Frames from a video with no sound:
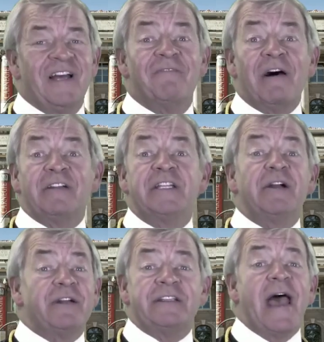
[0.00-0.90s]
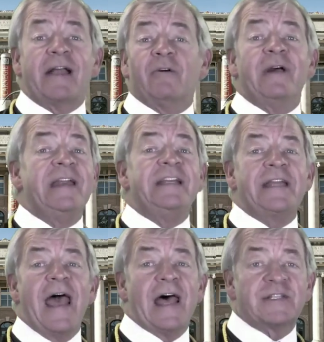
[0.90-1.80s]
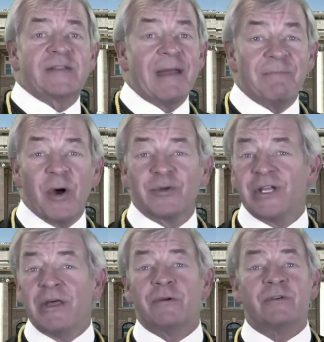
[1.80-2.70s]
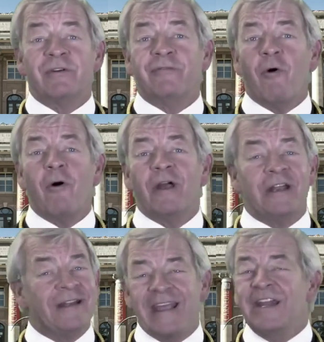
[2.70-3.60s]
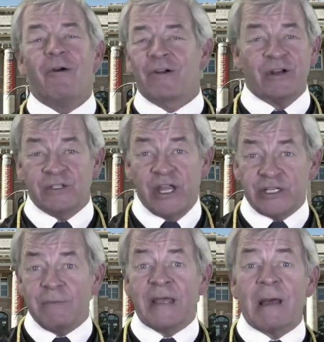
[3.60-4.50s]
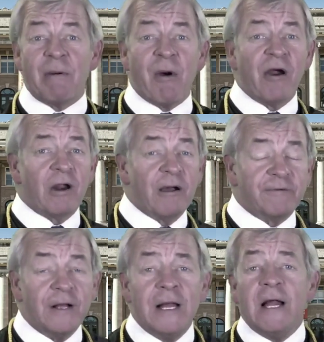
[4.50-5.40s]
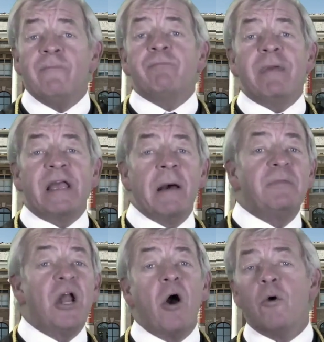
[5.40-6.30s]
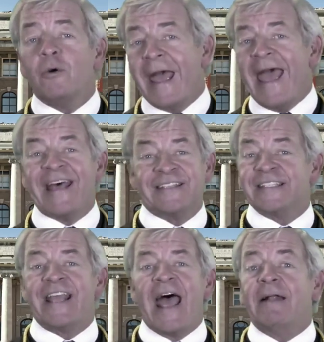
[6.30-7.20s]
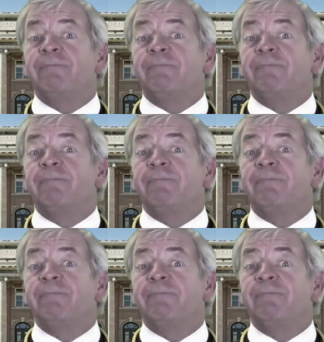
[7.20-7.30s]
Volunteer to tackle any task that most others avoid in any organization become a part of. Become known as that